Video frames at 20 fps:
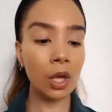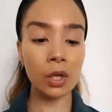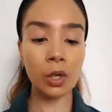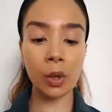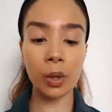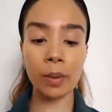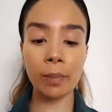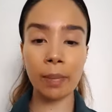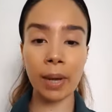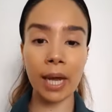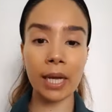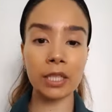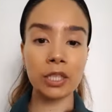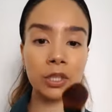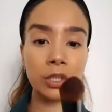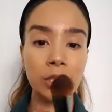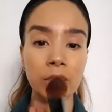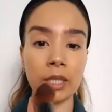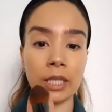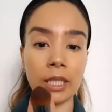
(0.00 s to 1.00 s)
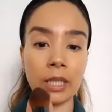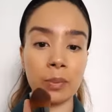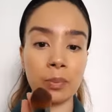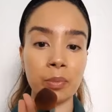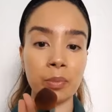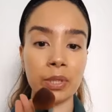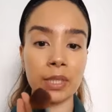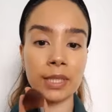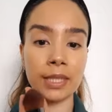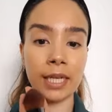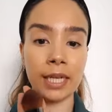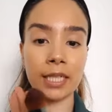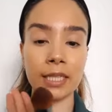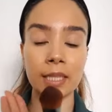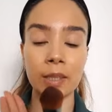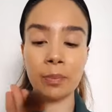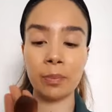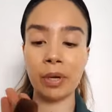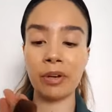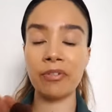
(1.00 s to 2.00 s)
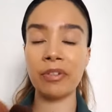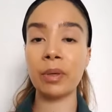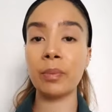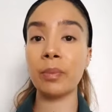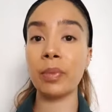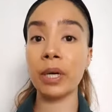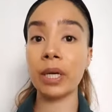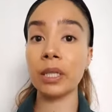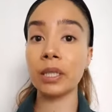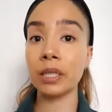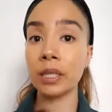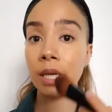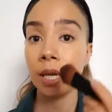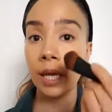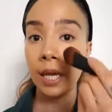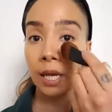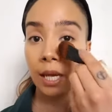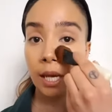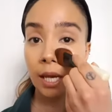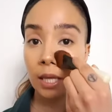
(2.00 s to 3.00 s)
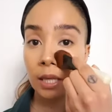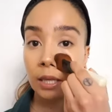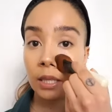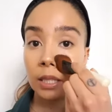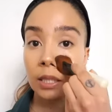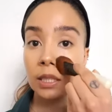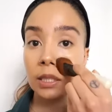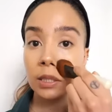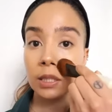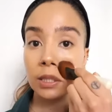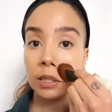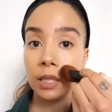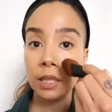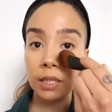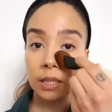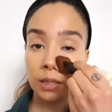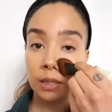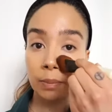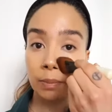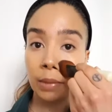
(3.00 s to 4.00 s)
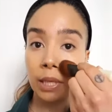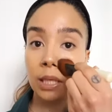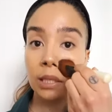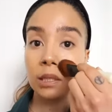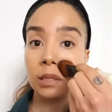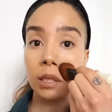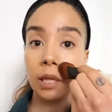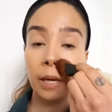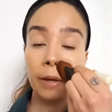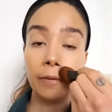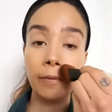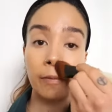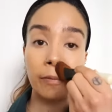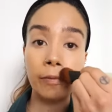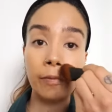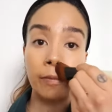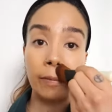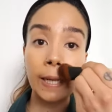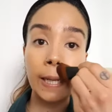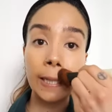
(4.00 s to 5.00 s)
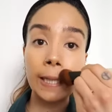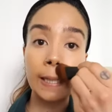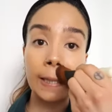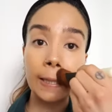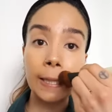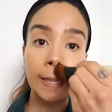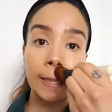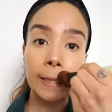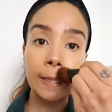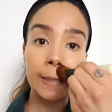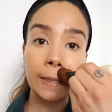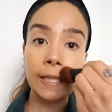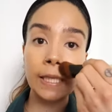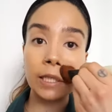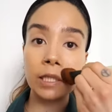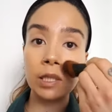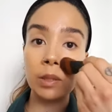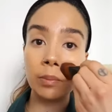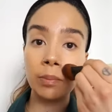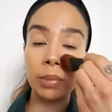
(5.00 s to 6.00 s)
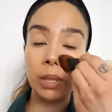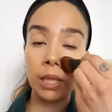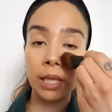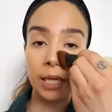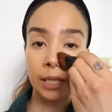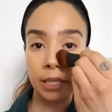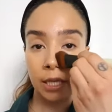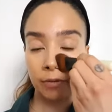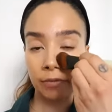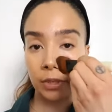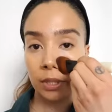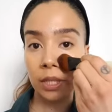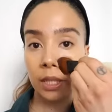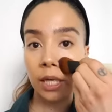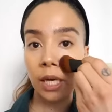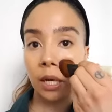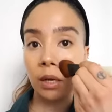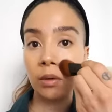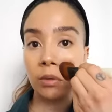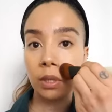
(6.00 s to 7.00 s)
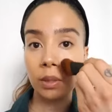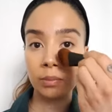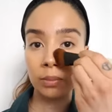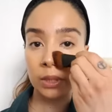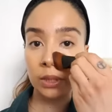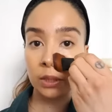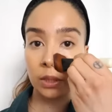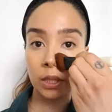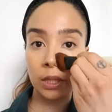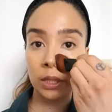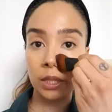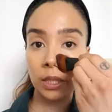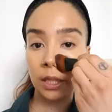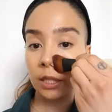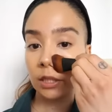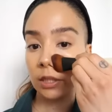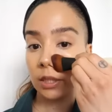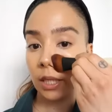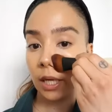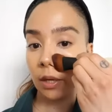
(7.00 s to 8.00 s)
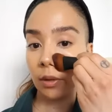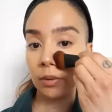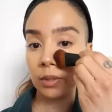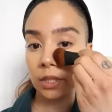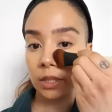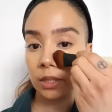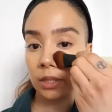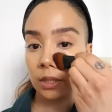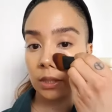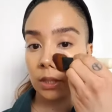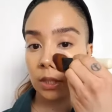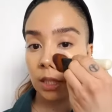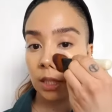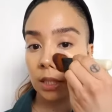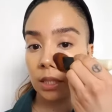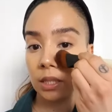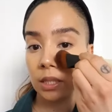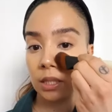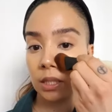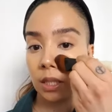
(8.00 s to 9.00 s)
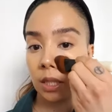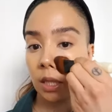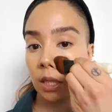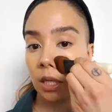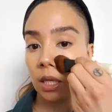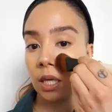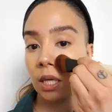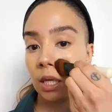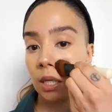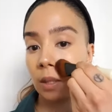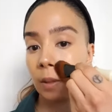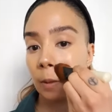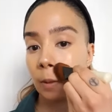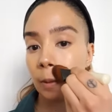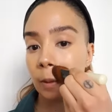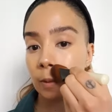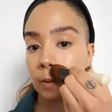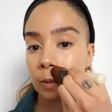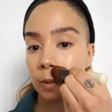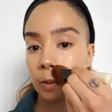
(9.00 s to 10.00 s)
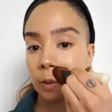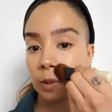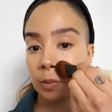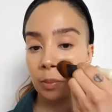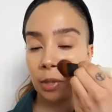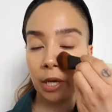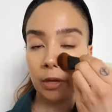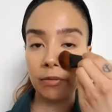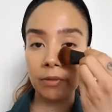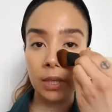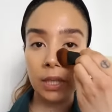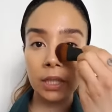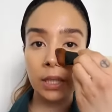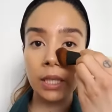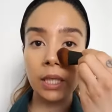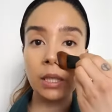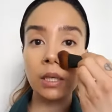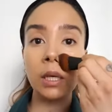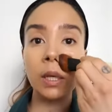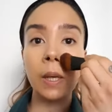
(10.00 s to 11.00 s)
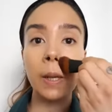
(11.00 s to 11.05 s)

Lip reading: Going back to the Precise buffing brush, and this just makes life really easy to blend everything out. I'm just gonna, can you see how it just sits in the contours perfectly?